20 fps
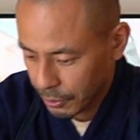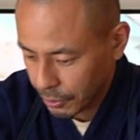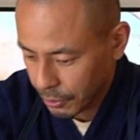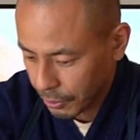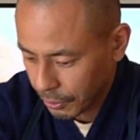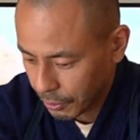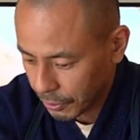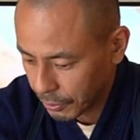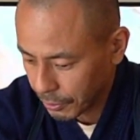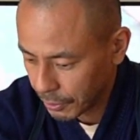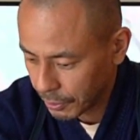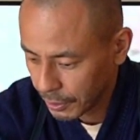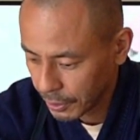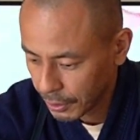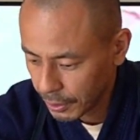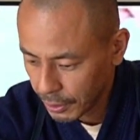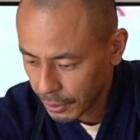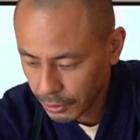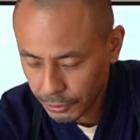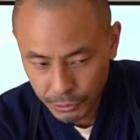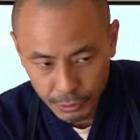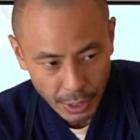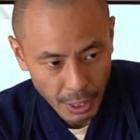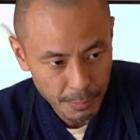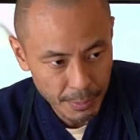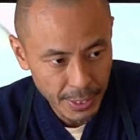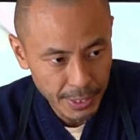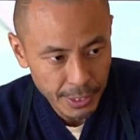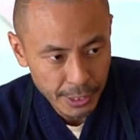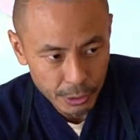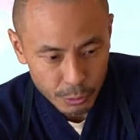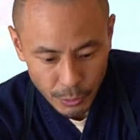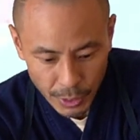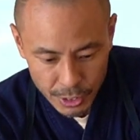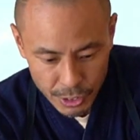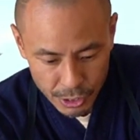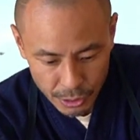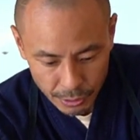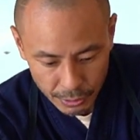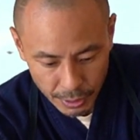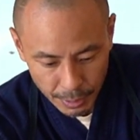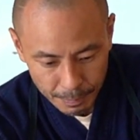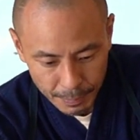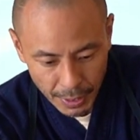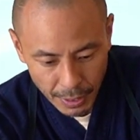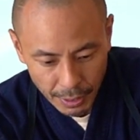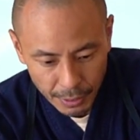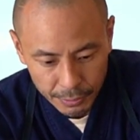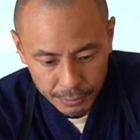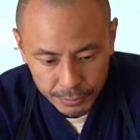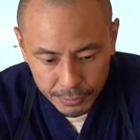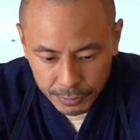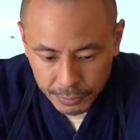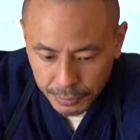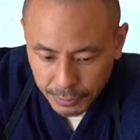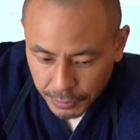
So do you have any question about